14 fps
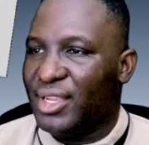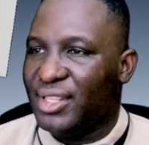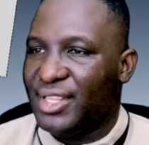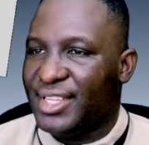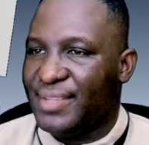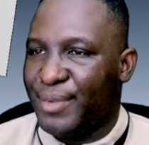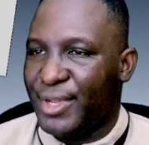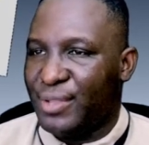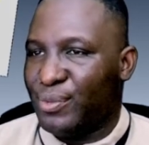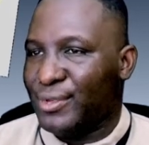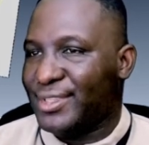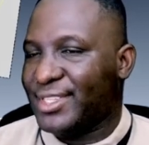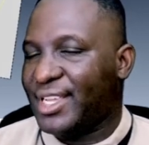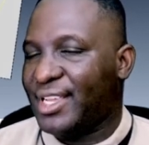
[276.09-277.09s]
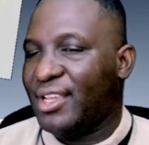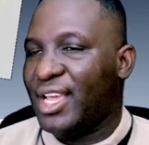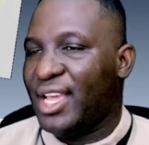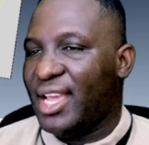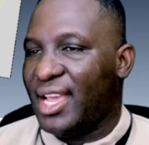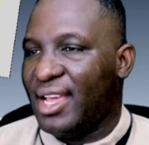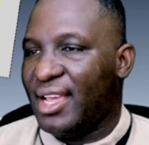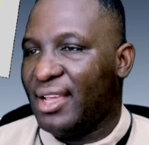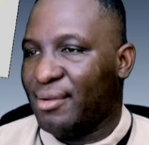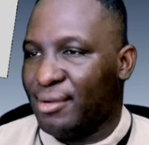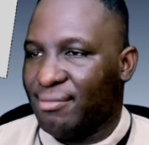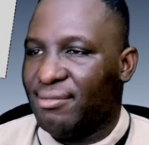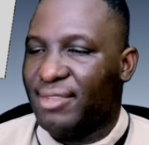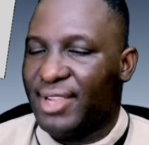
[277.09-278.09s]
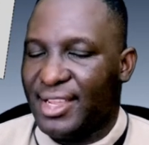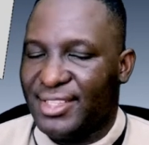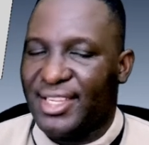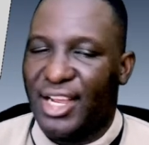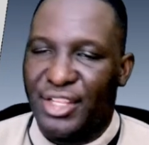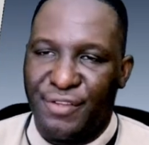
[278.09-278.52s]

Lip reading: this bit will see a tensile